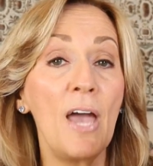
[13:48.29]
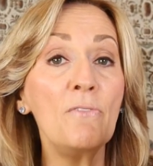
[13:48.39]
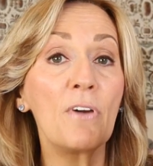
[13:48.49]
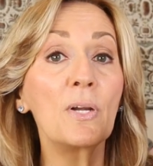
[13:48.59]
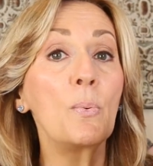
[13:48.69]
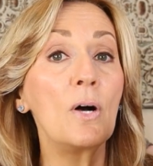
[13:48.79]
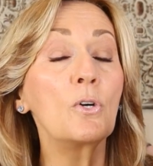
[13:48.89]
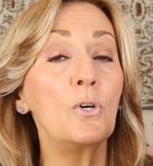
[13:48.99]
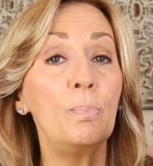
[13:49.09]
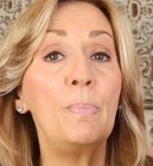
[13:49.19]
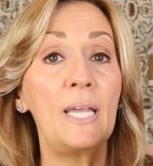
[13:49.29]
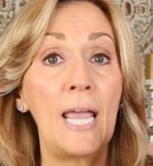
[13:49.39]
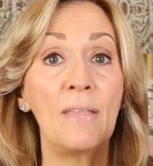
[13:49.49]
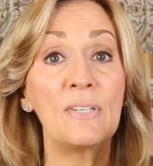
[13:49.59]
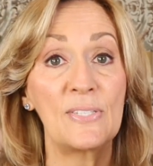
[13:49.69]
That very well could
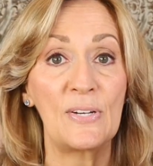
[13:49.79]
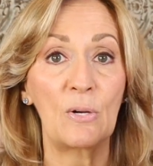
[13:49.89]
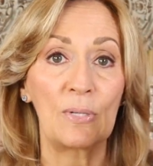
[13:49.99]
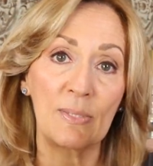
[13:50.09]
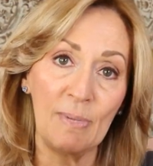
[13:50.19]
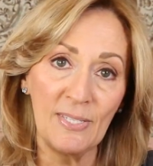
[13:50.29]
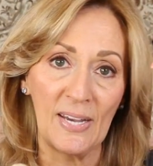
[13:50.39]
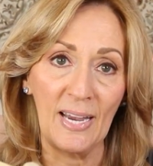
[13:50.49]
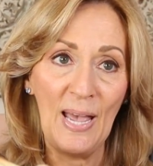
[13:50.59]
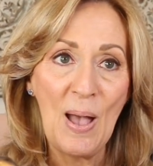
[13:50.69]
be, and the sticker is missing.